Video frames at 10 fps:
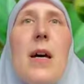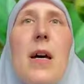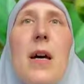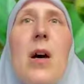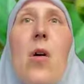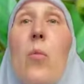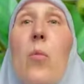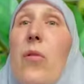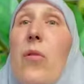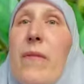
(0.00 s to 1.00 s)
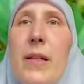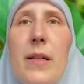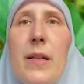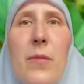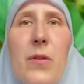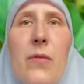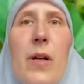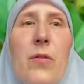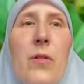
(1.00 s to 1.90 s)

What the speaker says: or prevent them as well.